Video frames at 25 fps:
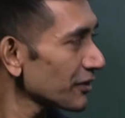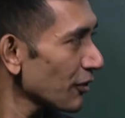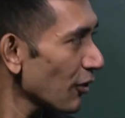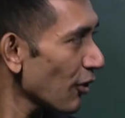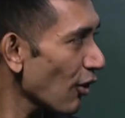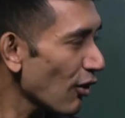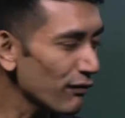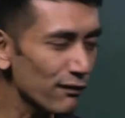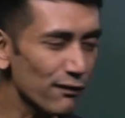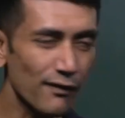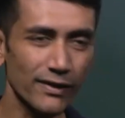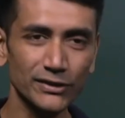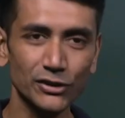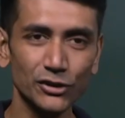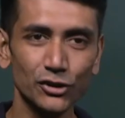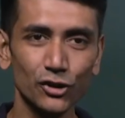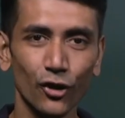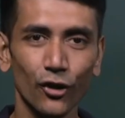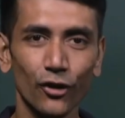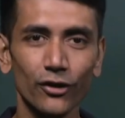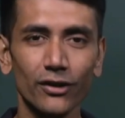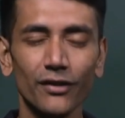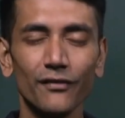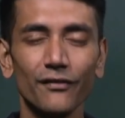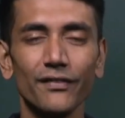of One
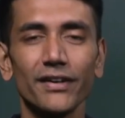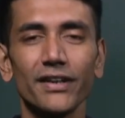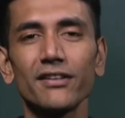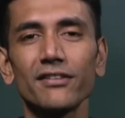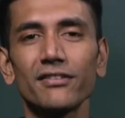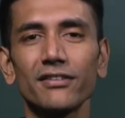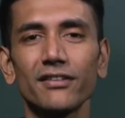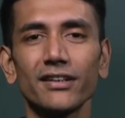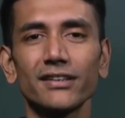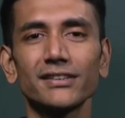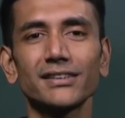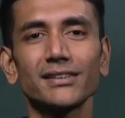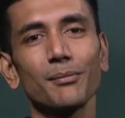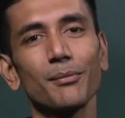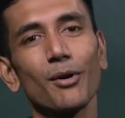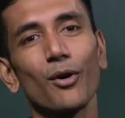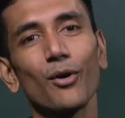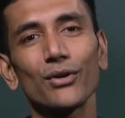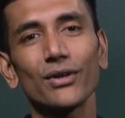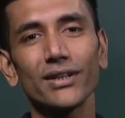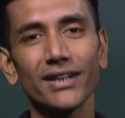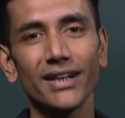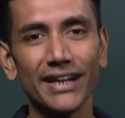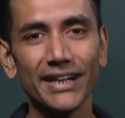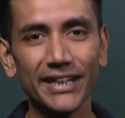Shot, we discussed about
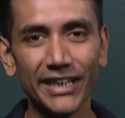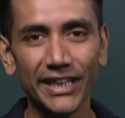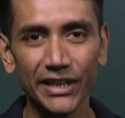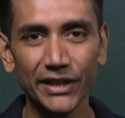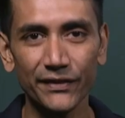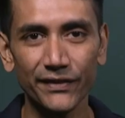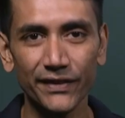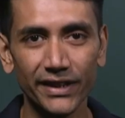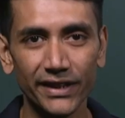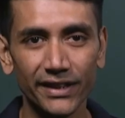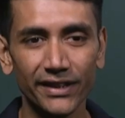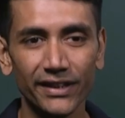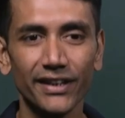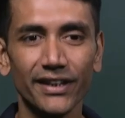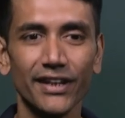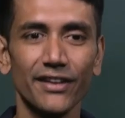continuity.